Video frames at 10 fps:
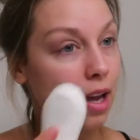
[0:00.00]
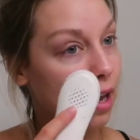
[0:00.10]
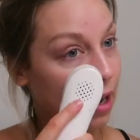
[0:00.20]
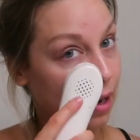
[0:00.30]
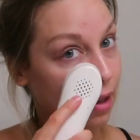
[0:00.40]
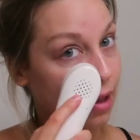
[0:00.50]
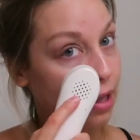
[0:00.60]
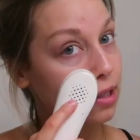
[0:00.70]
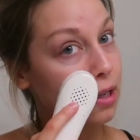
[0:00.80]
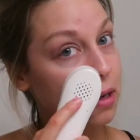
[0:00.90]
and
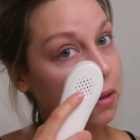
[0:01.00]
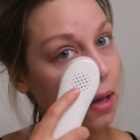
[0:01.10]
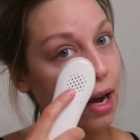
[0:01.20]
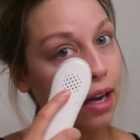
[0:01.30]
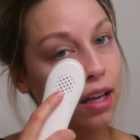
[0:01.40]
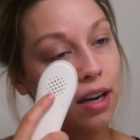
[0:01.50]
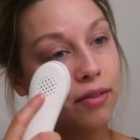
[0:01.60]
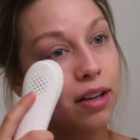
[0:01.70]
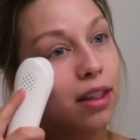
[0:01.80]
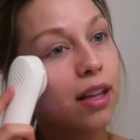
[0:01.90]
that's gonna lock in
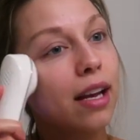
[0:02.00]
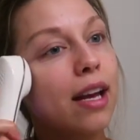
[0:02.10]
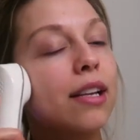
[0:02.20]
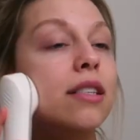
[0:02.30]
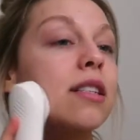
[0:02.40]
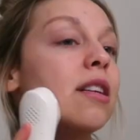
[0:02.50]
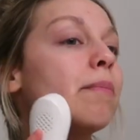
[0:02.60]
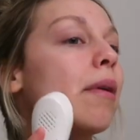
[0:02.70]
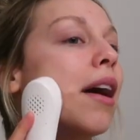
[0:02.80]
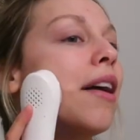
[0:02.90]
everything and
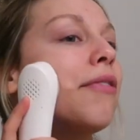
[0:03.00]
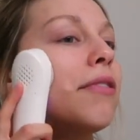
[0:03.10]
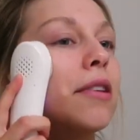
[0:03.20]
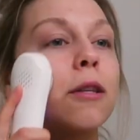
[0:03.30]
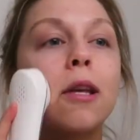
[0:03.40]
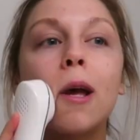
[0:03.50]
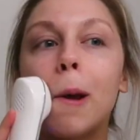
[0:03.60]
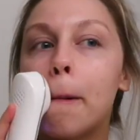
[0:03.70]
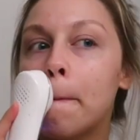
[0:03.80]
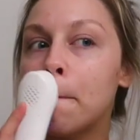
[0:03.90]
depuff the
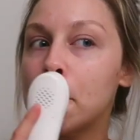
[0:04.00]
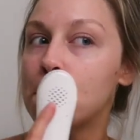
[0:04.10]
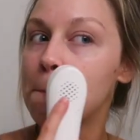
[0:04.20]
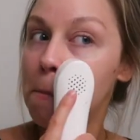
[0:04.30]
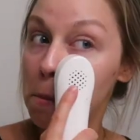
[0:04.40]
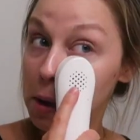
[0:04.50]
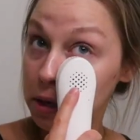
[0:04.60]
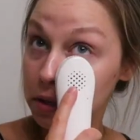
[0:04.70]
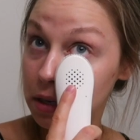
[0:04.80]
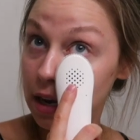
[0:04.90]
skin,
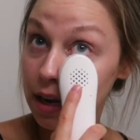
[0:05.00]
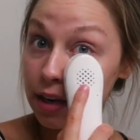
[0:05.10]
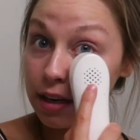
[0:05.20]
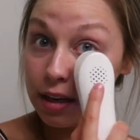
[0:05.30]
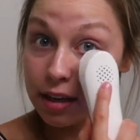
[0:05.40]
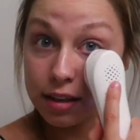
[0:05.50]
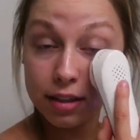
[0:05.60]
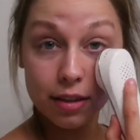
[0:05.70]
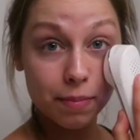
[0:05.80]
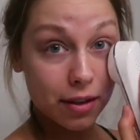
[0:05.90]
which I need
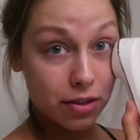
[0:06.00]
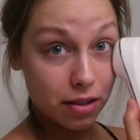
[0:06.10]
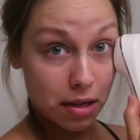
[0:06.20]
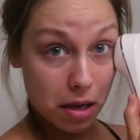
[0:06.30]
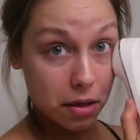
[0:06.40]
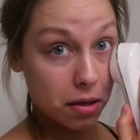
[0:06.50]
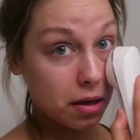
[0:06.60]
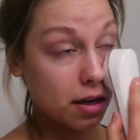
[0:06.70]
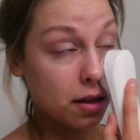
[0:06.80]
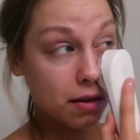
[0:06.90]
especially
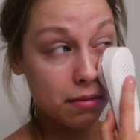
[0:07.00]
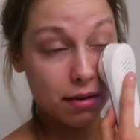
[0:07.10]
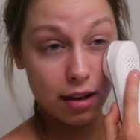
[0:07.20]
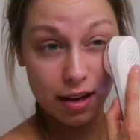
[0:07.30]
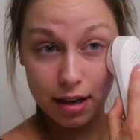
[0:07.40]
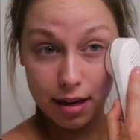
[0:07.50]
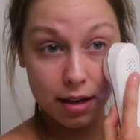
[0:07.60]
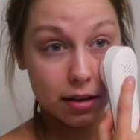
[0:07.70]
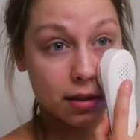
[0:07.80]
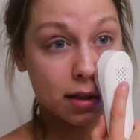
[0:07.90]
underneath of my
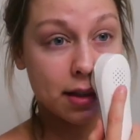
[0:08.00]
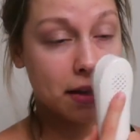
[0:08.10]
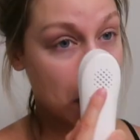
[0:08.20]
eyes.